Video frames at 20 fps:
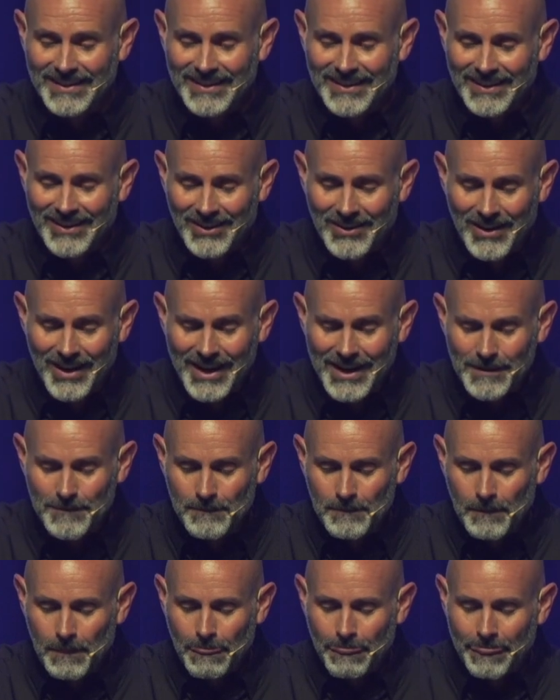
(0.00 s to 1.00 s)
All right?
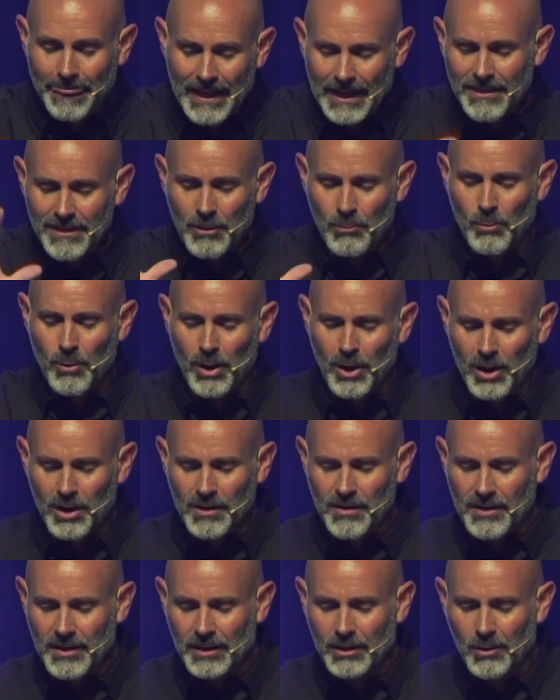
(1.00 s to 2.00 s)
Then the word
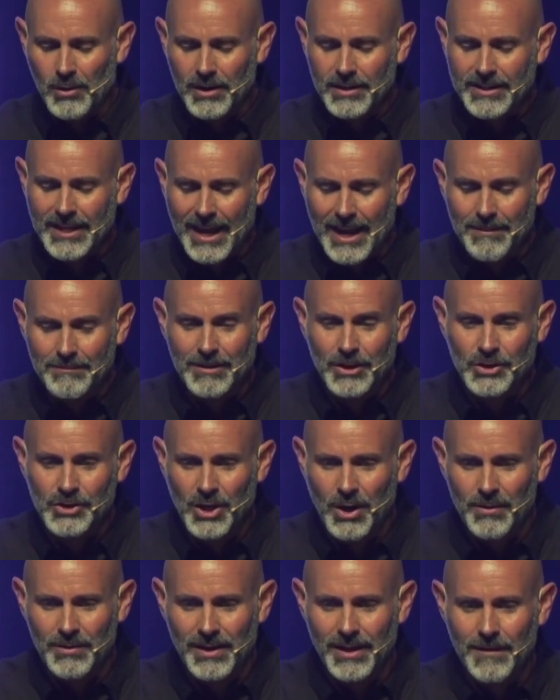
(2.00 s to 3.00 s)
of the Lord came to
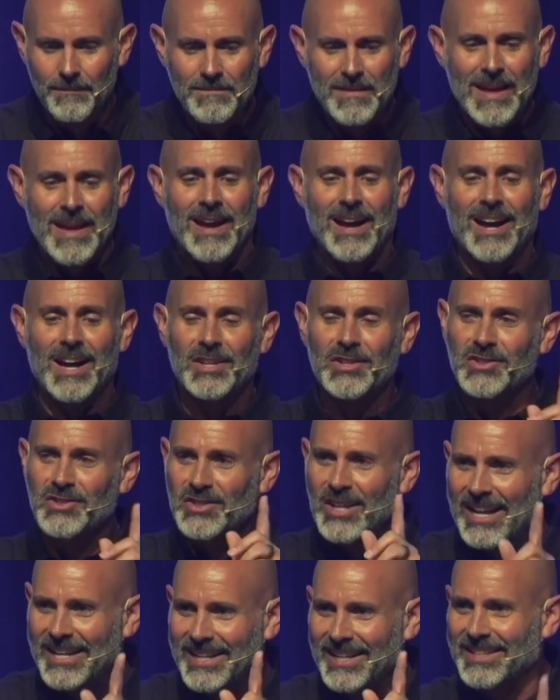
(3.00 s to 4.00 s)
Jonah a
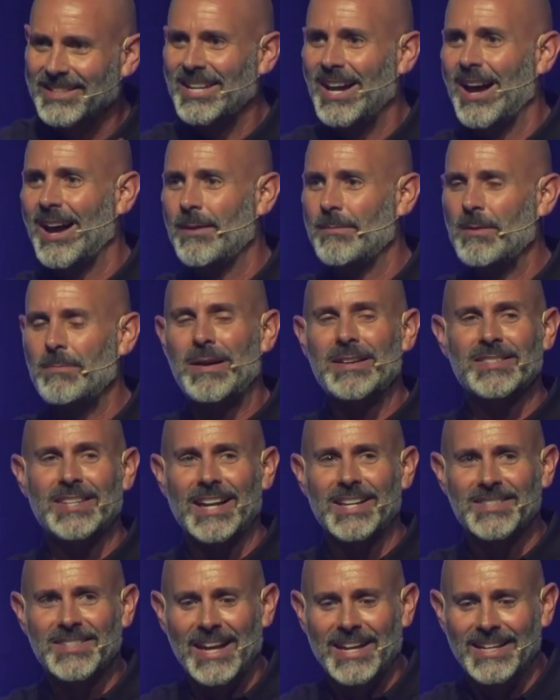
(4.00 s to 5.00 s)
second time. Everybody say
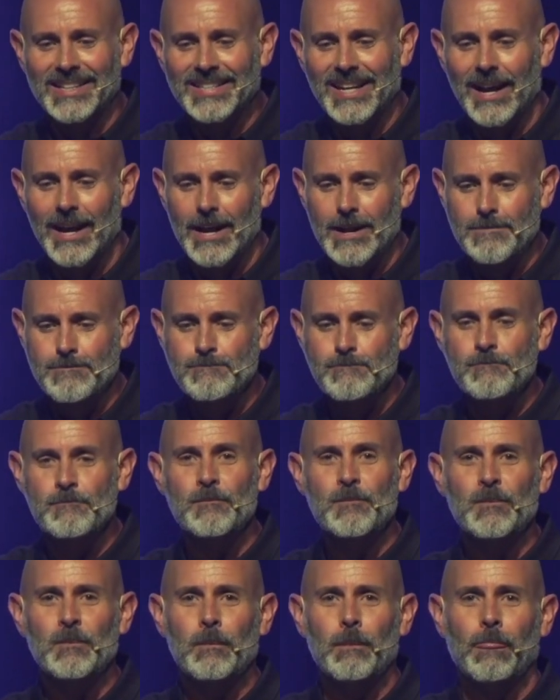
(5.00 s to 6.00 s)
a second time.
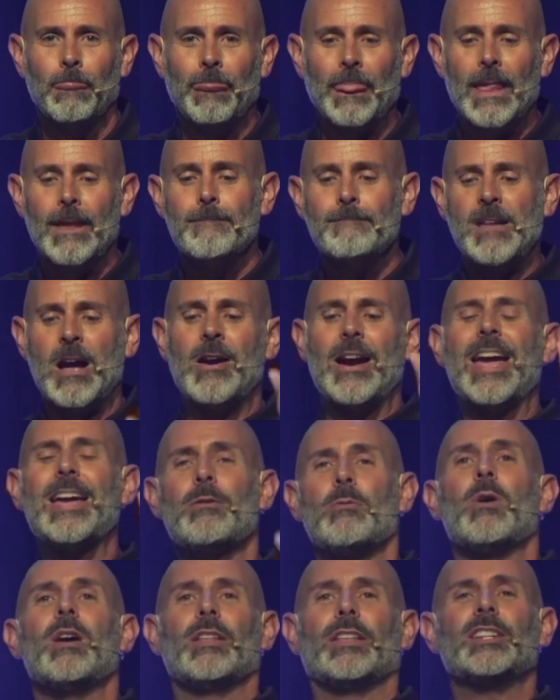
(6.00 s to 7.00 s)
All right,
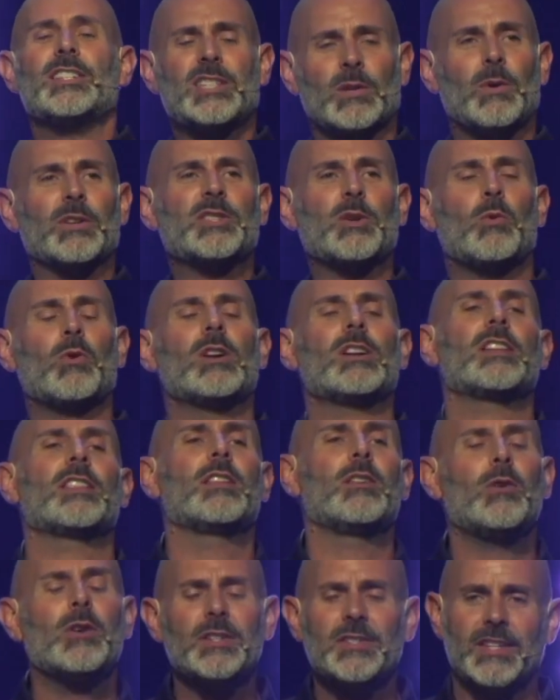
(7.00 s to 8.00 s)
this is what the word of the
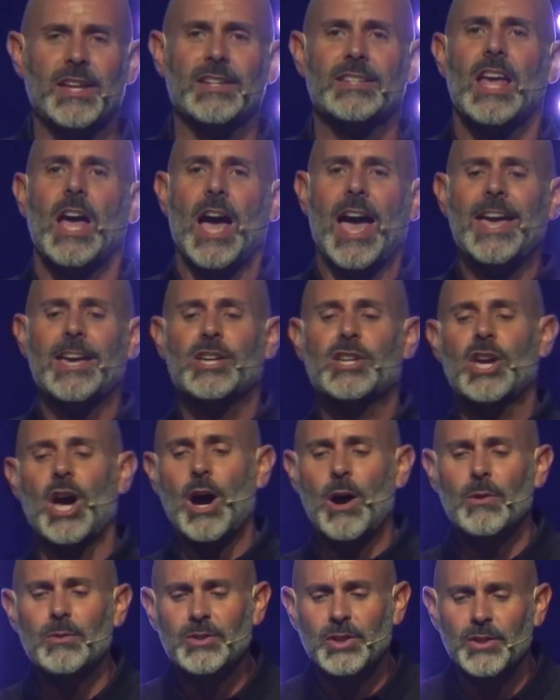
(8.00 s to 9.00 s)
Lord says. Hey, go
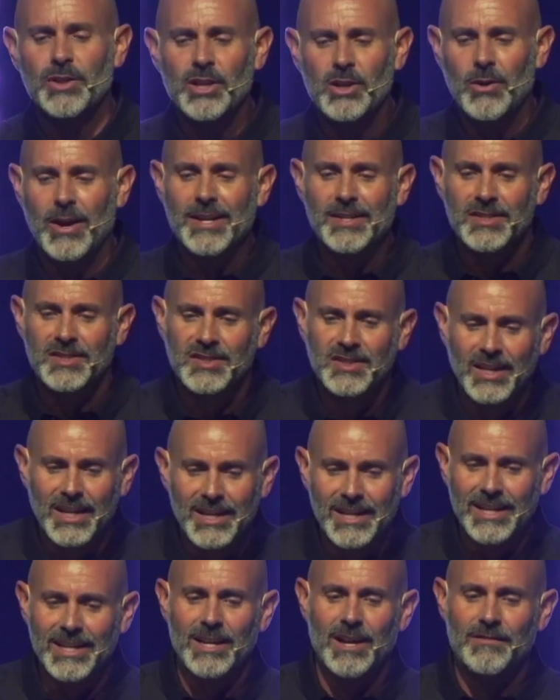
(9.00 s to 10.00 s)
to the great
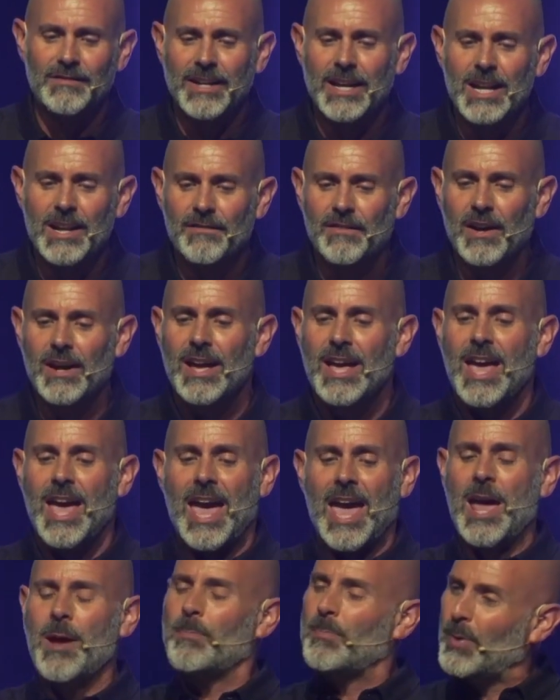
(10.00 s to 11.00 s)
city of Nineveh
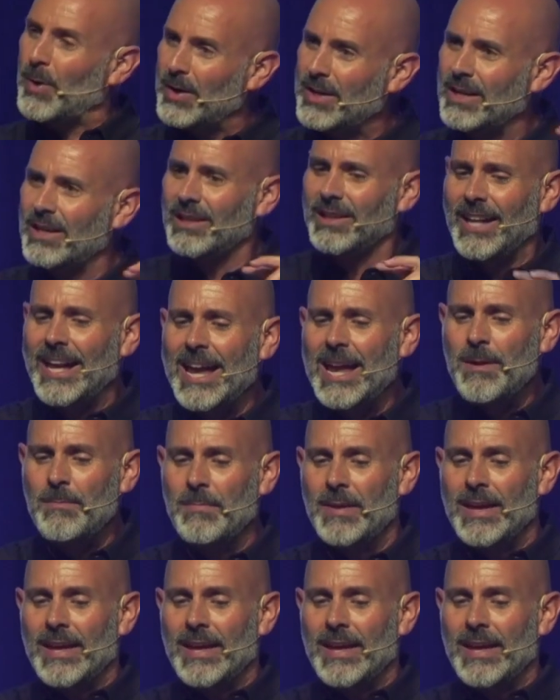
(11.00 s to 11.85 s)
and proclaim